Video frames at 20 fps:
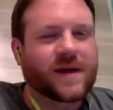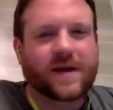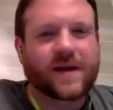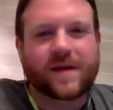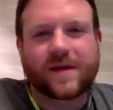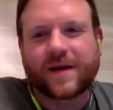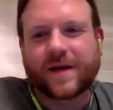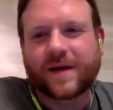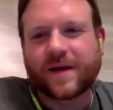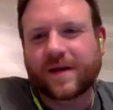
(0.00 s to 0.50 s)

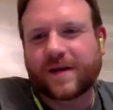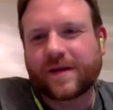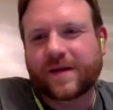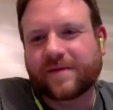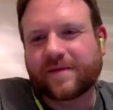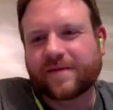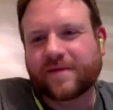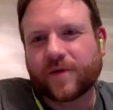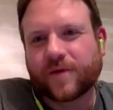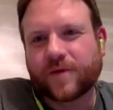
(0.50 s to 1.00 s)
And
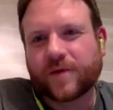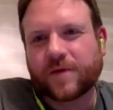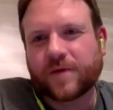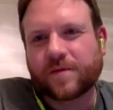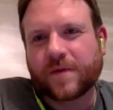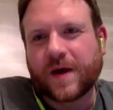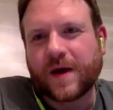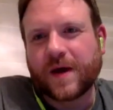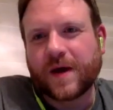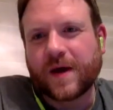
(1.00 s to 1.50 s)

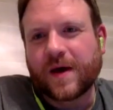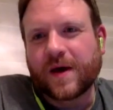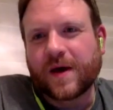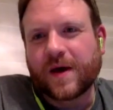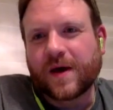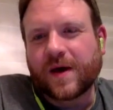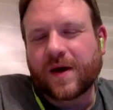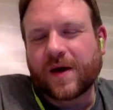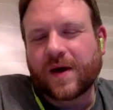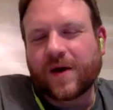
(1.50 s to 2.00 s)
folks
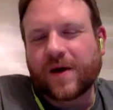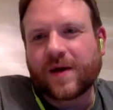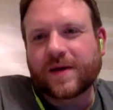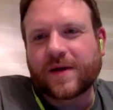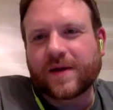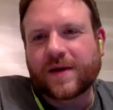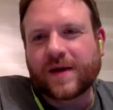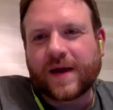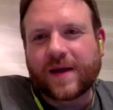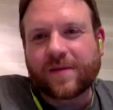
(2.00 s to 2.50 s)
who are
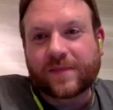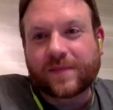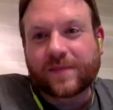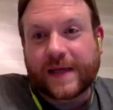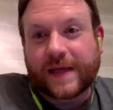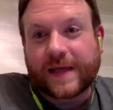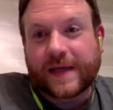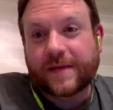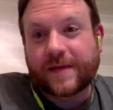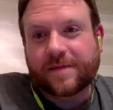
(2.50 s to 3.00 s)
listening in,
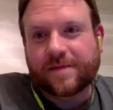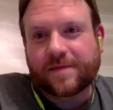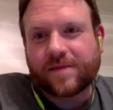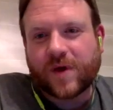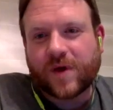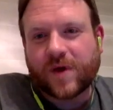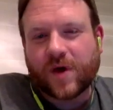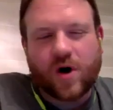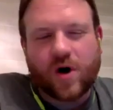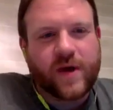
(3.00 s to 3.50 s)
please
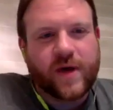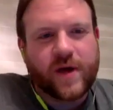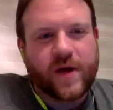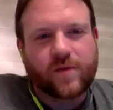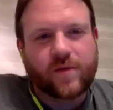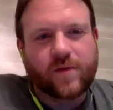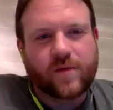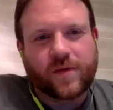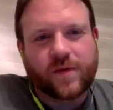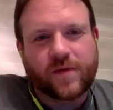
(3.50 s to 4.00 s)

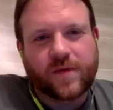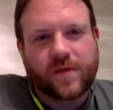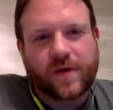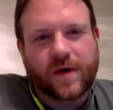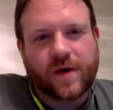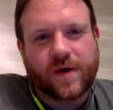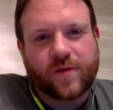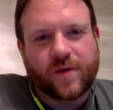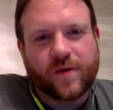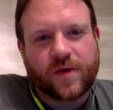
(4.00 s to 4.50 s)
comment with
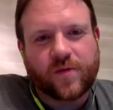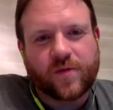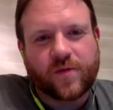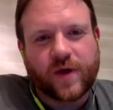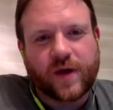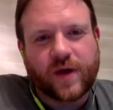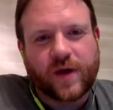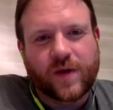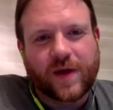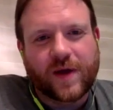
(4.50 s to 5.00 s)
what's
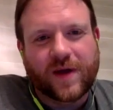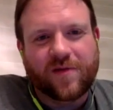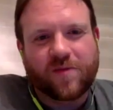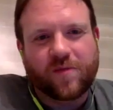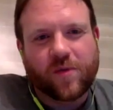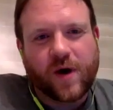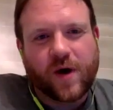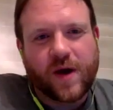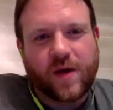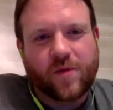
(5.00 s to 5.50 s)
bringing you
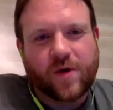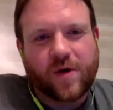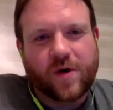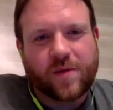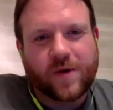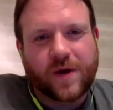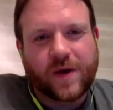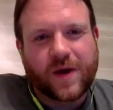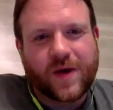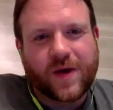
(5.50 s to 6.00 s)
life. Brian, what
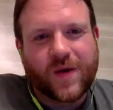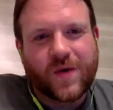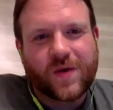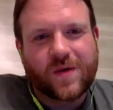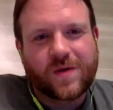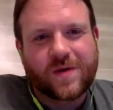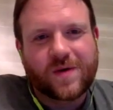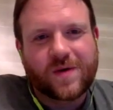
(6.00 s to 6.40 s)
about you?